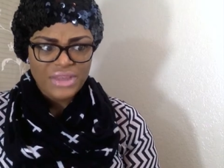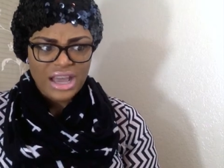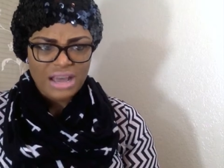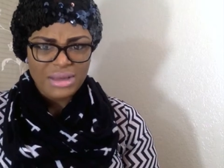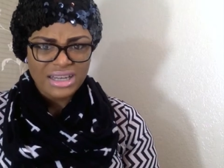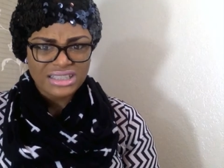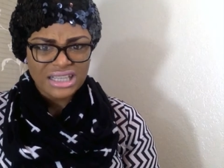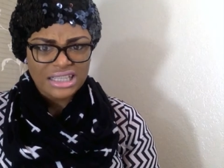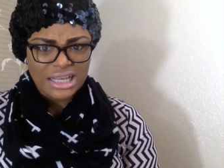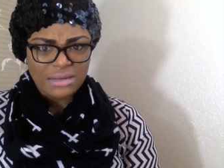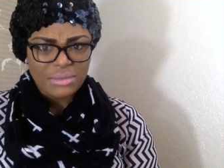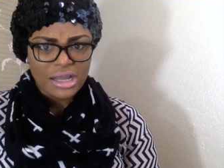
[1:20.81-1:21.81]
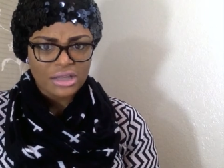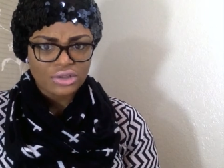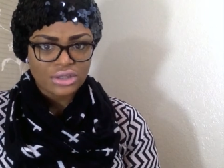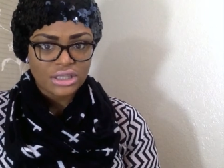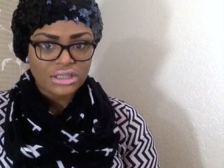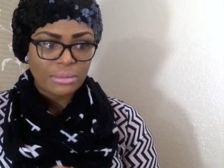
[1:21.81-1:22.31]
I might have said that in my
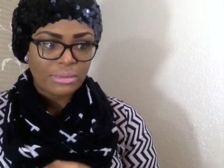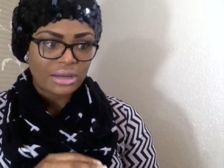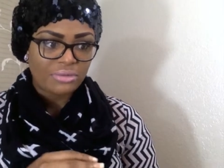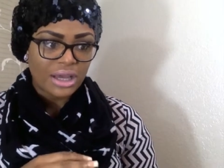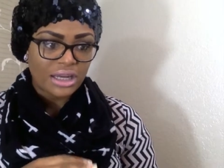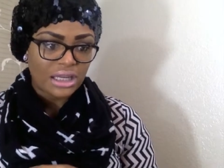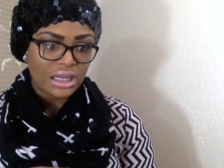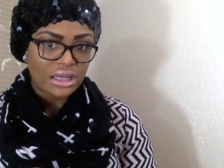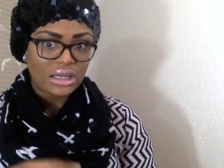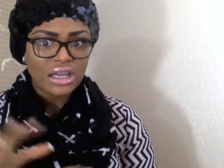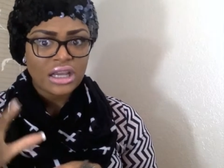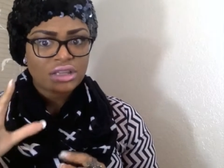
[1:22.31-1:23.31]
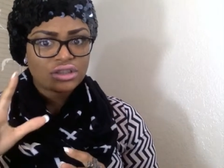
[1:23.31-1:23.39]
introduction, but if I didn't,